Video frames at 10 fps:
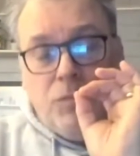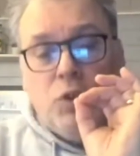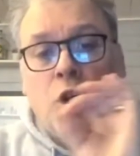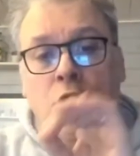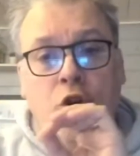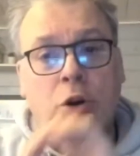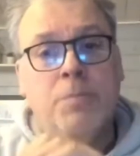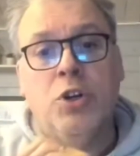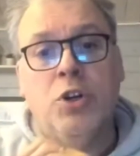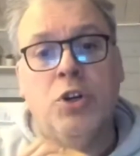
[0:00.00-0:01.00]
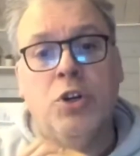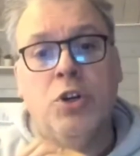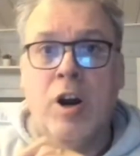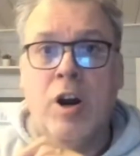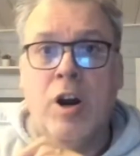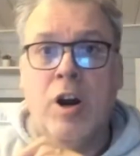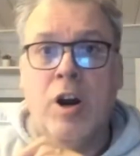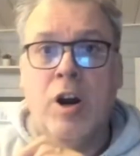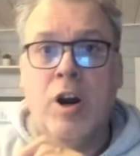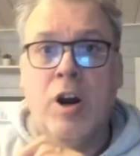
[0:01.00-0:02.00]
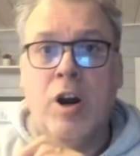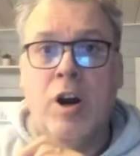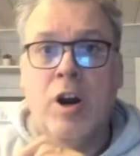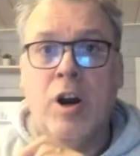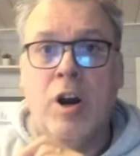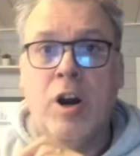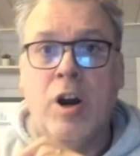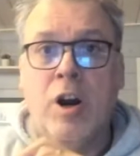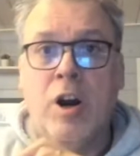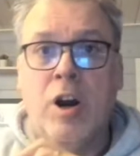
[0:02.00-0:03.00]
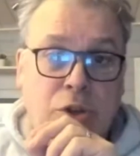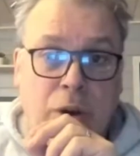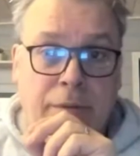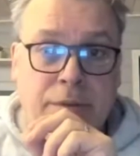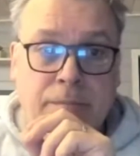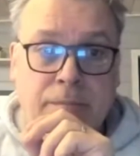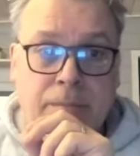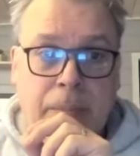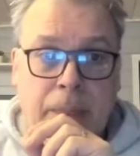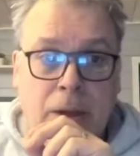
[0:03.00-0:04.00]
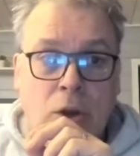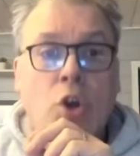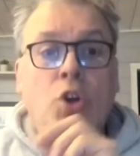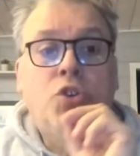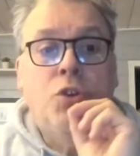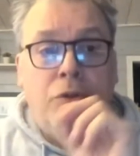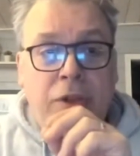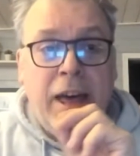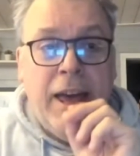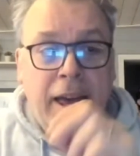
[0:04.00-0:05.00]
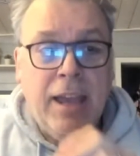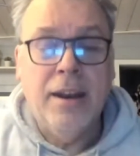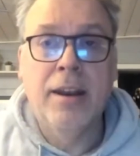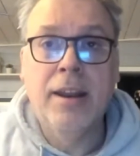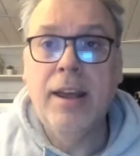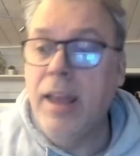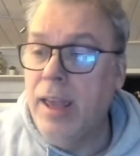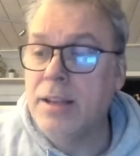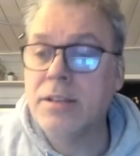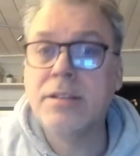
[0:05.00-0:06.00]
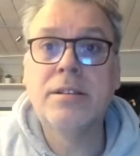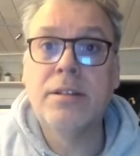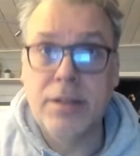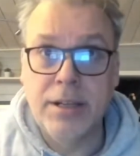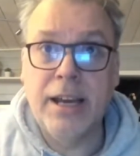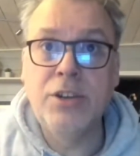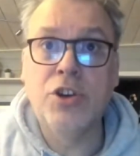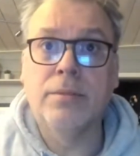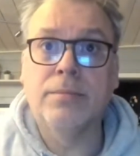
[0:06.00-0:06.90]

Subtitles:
can come to look very, very closely like witchcraft. So therein is the danger.